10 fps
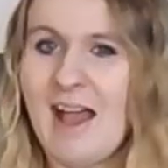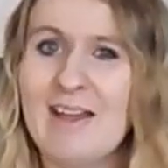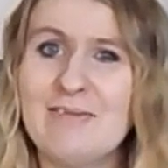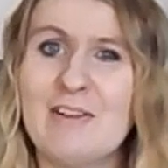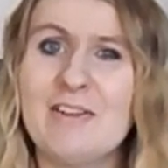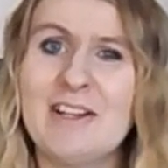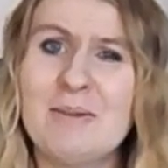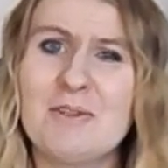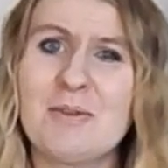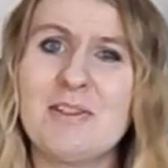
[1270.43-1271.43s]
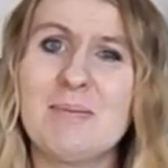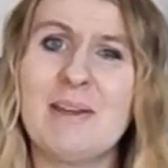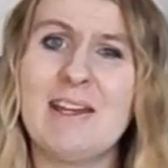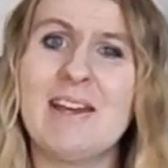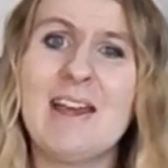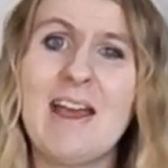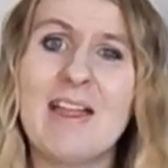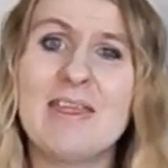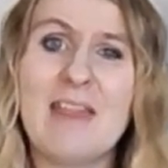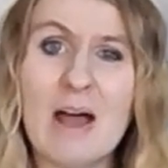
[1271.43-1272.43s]
It felt like it was going to be
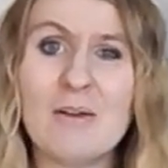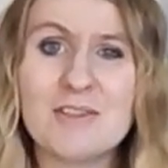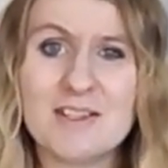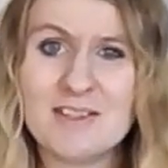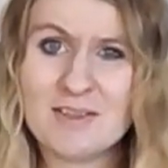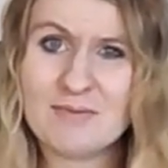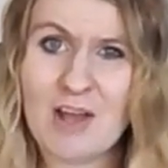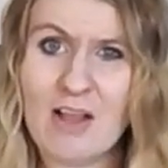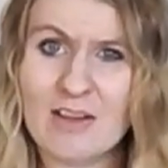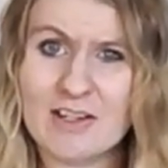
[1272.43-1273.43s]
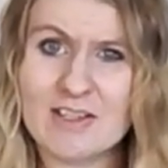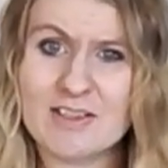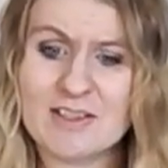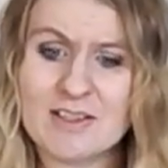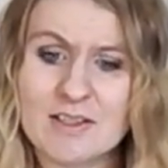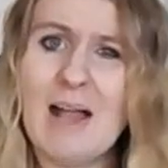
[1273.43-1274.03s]
thousands of dollars.